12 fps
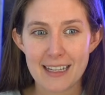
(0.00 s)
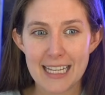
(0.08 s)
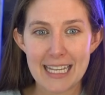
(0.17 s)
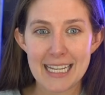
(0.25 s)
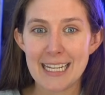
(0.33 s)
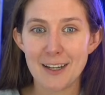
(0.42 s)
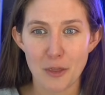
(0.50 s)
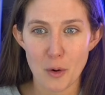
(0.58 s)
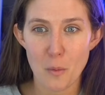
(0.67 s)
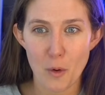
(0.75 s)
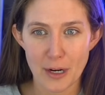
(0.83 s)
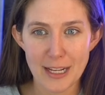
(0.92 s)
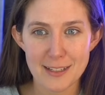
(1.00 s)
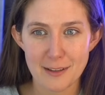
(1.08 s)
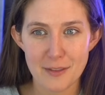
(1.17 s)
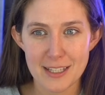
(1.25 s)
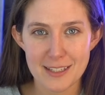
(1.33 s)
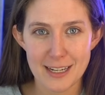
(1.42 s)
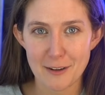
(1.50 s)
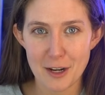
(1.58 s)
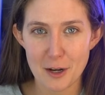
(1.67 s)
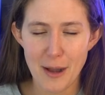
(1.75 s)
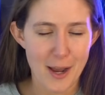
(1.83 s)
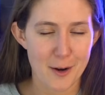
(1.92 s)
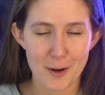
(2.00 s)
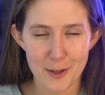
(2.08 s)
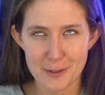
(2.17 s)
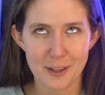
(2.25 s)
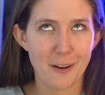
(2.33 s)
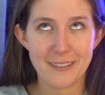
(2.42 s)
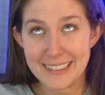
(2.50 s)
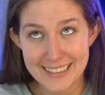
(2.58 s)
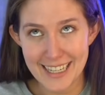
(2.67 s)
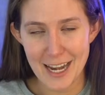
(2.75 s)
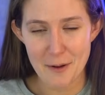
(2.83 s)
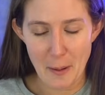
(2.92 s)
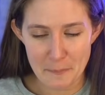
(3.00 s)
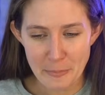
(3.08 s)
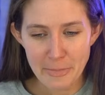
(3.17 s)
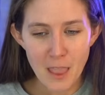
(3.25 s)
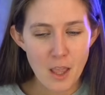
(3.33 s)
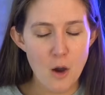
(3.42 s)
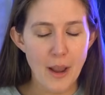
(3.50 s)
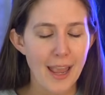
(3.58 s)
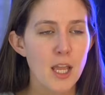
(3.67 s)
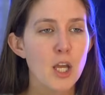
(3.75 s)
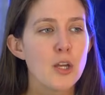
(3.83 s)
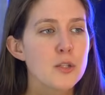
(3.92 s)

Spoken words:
heed the warnings of this scenario at all. So anyway, okay.